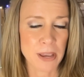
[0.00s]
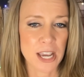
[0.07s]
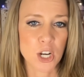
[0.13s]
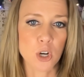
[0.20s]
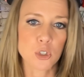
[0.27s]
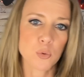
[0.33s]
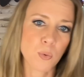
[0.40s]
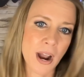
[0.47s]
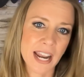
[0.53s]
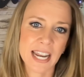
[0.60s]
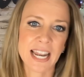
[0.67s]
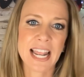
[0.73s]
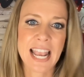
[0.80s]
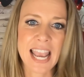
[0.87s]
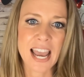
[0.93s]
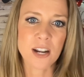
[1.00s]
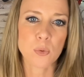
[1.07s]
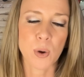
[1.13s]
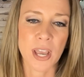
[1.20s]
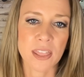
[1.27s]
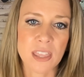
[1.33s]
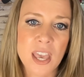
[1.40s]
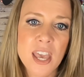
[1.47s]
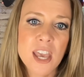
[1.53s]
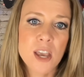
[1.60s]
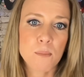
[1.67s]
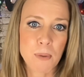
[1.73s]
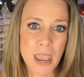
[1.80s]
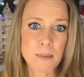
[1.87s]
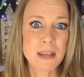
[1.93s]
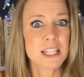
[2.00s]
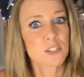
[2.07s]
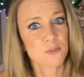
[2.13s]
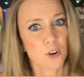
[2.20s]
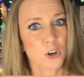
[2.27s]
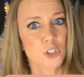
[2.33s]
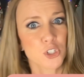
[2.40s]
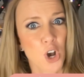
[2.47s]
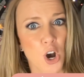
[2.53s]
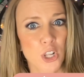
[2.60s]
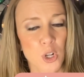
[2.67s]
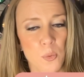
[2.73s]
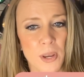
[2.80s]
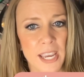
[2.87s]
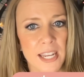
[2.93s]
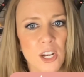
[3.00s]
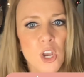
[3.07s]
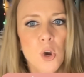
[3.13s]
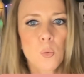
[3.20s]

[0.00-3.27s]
It goes right in hand with baby's first Halloween.